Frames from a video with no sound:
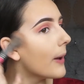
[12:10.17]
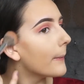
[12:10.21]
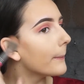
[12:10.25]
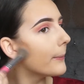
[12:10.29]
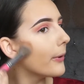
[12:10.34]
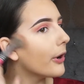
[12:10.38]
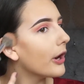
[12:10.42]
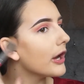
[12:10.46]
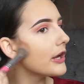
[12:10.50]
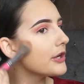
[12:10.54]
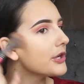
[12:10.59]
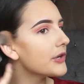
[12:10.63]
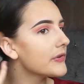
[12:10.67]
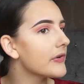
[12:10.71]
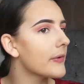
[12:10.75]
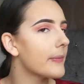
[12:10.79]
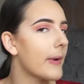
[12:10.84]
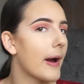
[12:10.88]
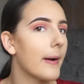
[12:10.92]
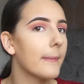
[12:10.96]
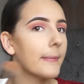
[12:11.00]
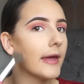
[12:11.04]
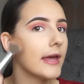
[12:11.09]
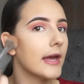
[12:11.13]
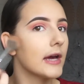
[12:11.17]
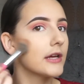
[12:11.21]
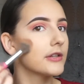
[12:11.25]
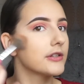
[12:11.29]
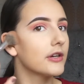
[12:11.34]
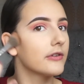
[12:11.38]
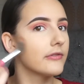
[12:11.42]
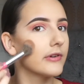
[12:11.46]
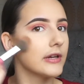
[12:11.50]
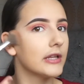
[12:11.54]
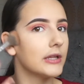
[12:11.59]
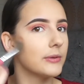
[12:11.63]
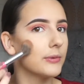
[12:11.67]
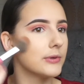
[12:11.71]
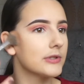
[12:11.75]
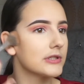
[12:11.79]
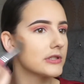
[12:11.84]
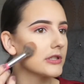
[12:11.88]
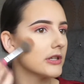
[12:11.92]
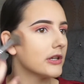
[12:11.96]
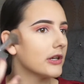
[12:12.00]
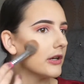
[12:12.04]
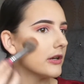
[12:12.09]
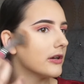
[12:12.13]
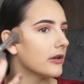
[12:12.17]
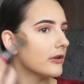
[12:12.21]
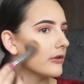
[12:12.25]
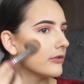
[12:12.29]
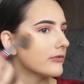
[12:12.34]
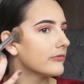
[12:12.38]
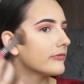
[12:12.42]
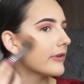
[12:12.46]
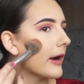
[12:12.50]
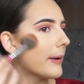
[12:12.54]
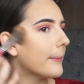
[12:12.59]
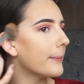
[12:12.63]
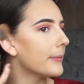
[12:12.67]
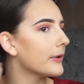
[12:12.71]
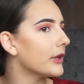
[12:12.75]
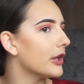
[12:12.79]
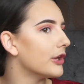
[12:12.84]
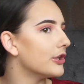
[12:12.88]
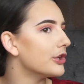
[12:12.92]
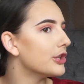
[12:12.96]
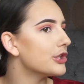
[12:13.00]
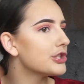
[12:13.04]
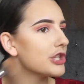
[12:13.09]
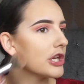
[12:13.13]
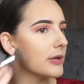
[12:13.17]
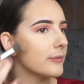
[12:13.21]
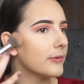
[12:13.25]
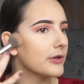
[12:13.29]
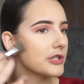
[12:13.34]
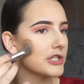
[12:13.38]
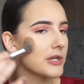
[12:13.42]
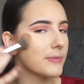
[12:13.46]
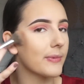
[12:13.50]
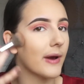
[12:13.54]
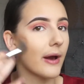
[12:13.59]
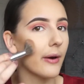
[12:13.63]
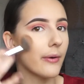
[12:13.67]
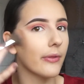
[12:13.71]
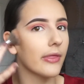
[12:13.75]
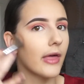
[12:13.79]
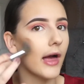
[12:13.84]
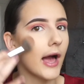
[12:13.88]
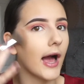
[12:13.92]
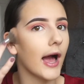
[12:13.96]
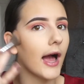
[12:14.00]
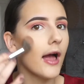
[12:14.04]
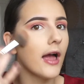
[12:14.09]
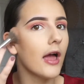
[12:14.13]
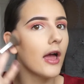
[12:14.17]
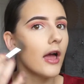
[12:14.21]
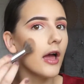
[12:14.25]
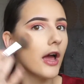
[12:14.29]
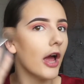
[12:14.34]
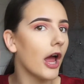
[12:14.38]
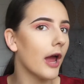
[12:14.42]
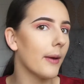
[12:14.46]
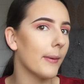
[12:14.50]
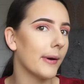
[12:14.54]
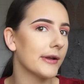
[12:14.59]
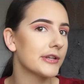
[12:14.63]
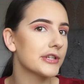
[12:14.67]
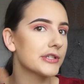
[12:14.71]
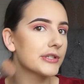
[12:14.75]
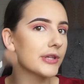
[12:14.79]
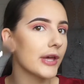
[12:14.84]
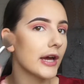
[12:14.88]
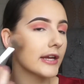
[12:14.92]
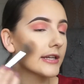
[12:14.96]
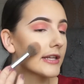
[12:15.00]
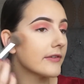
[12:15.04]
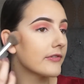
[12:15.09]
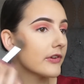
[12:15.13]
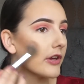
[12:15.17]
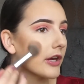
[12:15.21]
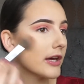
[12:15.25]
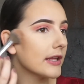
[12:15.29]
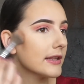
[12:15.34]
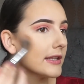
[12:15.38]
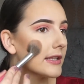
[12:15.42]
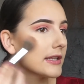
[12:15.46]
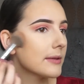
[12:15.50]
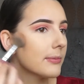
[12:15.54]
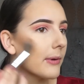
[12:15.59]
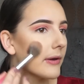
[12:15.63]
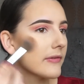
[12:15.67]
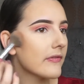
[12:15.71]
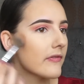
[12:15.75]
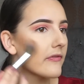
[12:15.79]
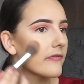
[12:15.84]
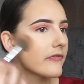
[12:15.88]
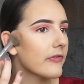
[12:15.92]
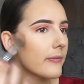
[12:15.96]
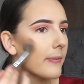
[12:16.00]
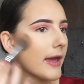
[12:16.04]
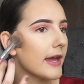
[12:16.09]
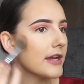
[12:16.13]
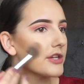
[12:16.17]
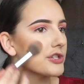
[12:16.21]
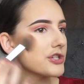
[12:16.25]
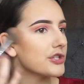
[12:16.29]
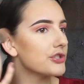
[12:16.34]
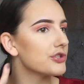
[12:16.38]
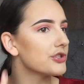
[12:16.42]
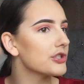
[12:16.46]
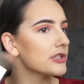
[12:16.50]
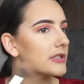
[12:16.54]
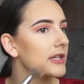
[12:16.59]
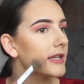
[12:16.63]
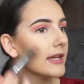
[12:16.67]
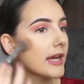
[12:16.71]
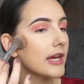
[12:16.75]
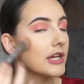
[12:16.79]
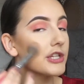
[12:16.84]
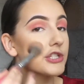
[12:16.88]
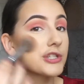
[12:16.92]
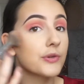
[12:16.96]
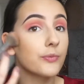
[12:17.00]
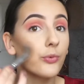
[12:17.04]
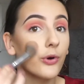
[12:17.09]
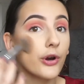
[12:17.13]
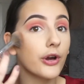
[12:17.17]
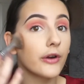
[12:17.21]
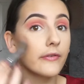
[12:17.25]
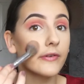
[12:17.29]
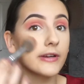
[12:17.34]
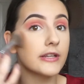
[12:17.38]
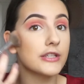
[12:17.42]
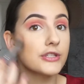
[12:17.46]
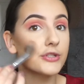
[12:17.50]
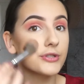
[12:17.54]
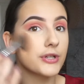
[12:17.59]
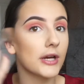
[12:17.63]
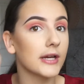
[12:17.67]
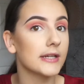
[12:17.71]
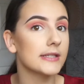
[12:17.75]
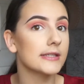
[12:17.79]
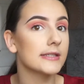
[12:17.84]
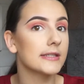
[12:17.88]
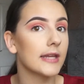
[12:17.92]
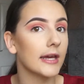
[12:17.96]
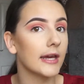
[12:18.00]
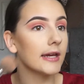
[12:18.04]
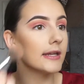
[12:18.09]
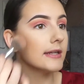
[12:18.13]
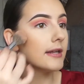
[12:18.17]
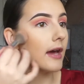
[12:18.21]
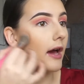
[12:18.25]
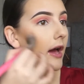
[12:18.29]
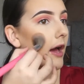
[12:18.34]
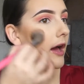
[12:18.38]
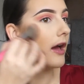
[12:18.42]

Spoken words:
But enough about me, I don't really want to ramble on too much about that. I just thought I'd give you a little bit of information just in case you were interested.